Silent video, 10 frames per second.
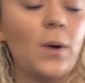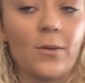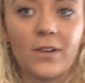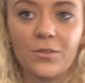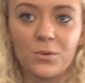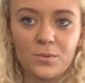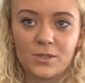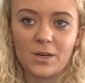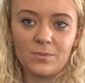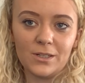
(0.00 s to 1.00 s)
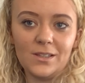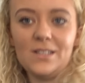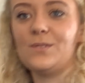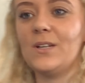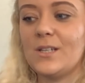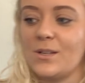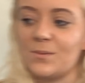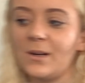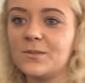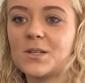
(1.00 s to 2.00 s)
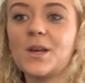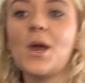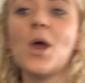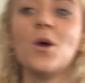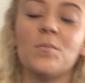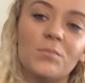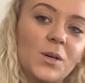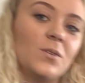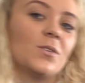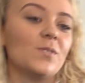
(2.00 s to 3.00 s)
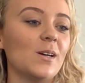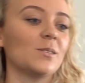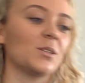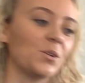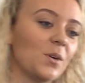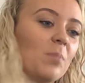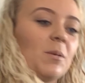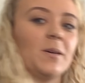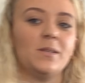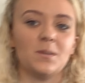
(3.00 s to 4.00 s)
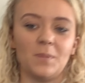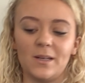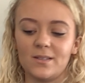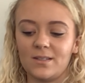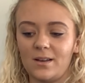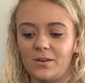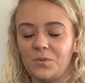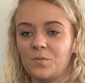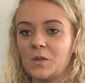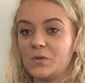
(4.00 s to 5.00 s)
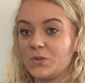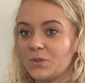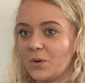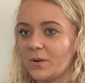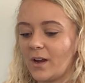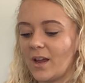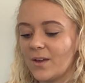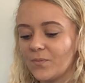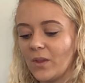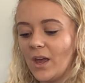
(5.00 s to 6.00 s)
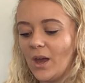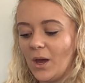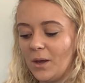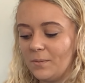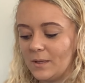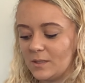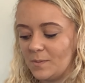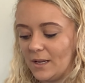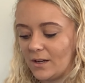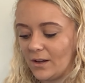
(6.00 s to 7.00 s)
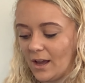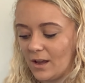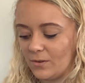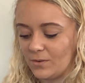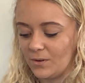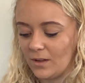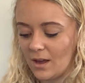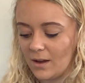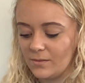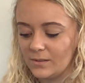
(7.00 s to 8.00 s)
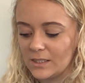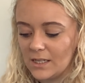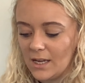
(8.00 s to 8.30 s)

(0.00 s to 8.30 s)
Oh, I've never done one of these videos where I have to move around and grab loads of it, so sorry. Hope it's been okay for you.